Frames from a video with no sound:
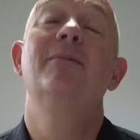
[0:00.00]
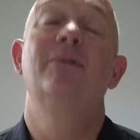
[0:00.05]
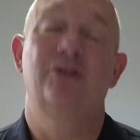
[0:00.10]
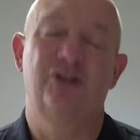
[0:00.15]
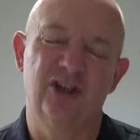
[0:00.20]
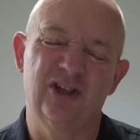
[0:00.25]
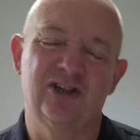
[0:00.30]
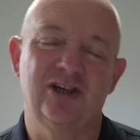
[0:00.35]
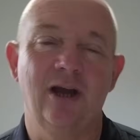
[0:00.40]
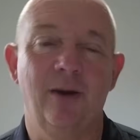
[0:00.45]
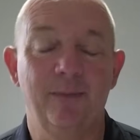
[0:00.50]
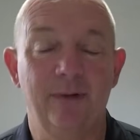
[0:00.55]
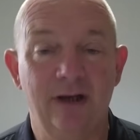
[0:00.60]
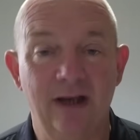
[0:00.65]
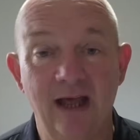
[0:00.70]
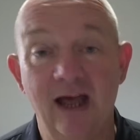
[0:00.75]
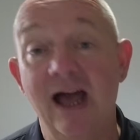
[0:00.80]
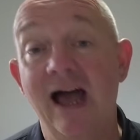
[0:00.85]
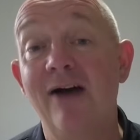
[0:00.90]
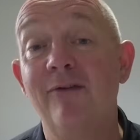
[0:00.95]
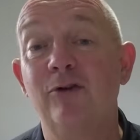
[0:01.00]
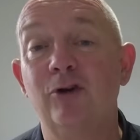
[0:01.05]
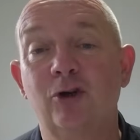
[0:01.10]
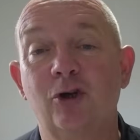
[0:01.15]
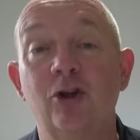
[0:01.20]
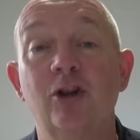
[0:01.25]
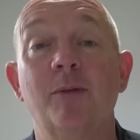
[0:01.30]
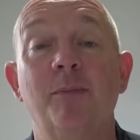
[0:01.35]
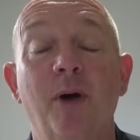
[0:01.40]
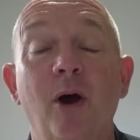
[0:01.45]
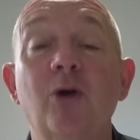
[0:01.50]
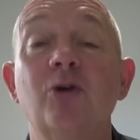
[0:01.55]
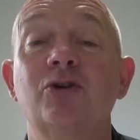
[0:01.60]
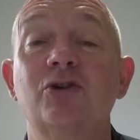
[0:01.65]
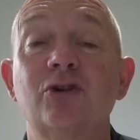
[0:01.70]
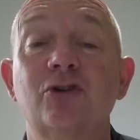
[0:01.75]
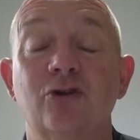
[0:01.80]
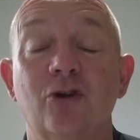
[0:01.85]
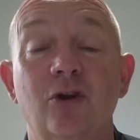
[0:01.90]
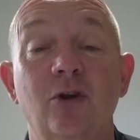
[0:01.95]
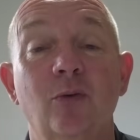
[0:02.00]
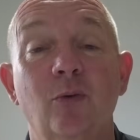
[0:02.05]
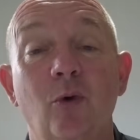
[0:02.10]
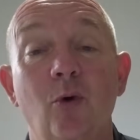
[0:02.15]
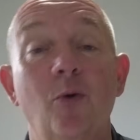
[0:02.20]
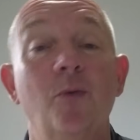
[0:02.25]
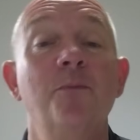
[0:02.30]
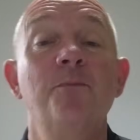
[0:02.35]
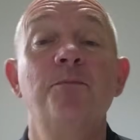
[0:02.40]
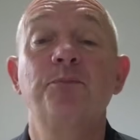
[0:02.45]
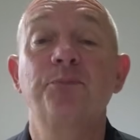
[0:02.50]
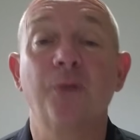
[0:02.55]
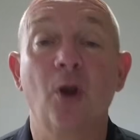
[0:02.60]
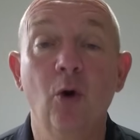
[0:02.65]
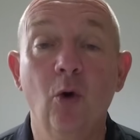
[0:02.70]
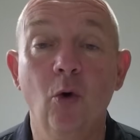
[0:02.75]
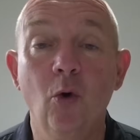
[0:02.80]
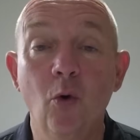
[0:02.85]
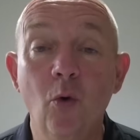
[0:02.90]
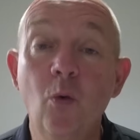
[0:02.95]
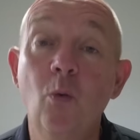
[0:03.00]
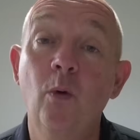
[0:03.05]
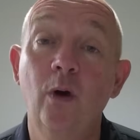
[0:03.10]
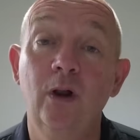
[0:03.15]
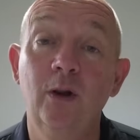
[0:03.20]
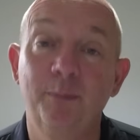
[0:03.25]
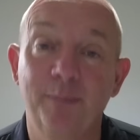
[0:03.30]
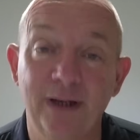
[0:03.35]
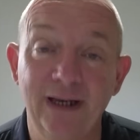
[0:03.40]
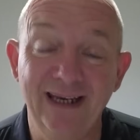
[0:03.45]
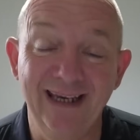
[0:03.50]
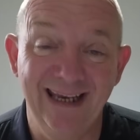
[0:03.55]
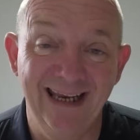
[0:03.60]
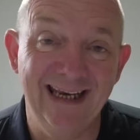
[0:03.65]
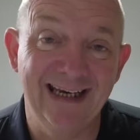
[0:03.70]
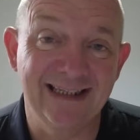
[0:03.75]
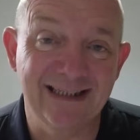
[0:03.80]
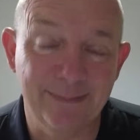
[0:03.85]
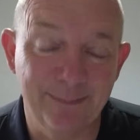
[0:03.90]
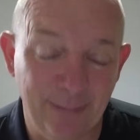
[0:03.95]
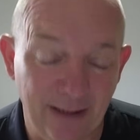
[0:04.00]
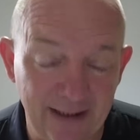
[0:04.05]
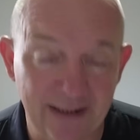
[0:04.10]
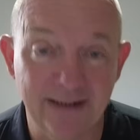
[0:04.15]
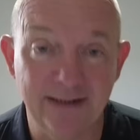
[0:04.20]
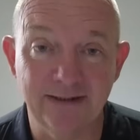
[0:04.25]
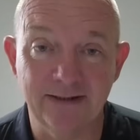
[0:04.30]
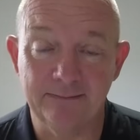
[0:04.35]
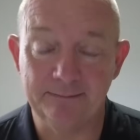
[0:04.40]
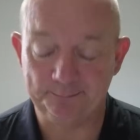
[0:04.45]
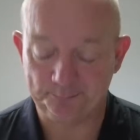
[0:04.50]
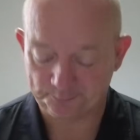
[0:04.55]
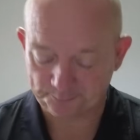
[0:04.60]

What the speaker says: But just come and have a look at the posters on the wall. All will be explained.